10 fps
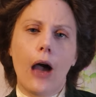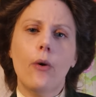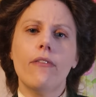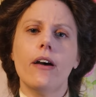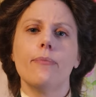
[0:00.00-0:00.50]

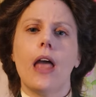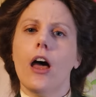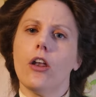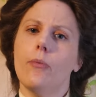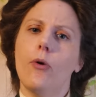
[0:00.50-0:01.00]
However,
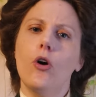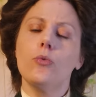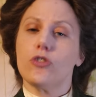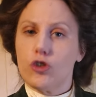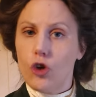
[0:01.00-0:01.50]

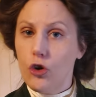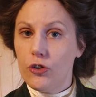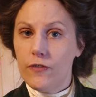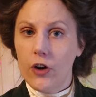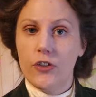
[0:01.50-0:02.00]
Laborde was so
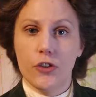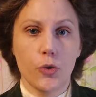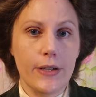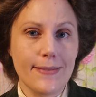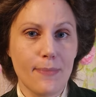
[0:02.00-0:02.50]
devoted
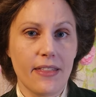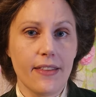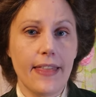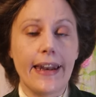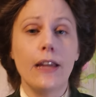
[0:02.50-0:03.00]
to his
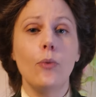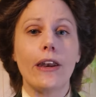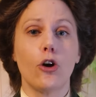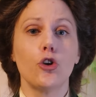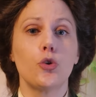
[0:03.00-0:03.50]
method that he
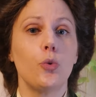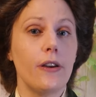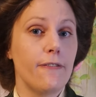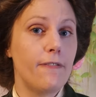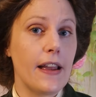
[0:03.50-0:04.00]
went on to
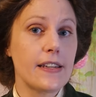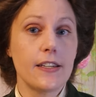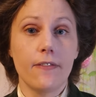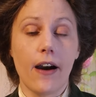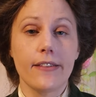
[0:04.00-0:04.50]
invent a
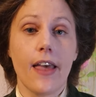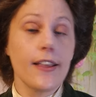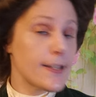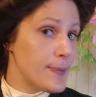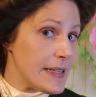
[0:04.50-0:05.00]
device
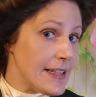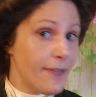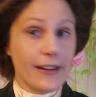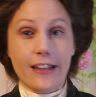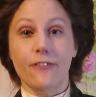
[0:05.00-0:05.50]

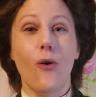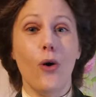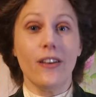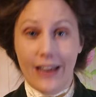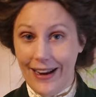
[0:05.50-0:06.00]
specifically
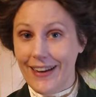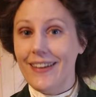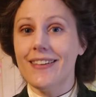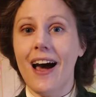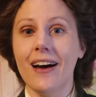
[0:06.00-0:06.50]
for
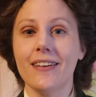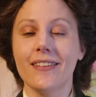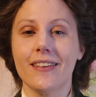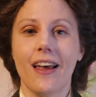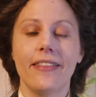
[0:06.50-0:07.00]
yanking
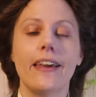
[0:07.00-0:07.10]
tongues